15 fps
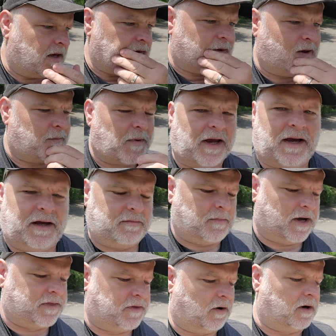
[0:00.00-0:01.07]
get my
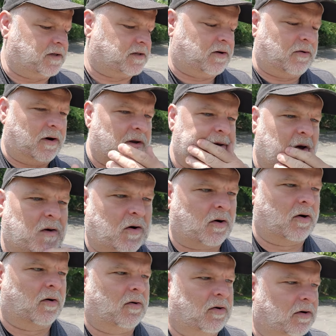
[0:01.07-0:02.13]
thoughts,
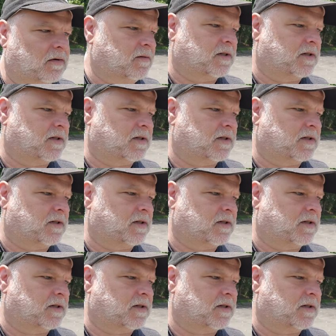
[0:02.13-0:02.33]
or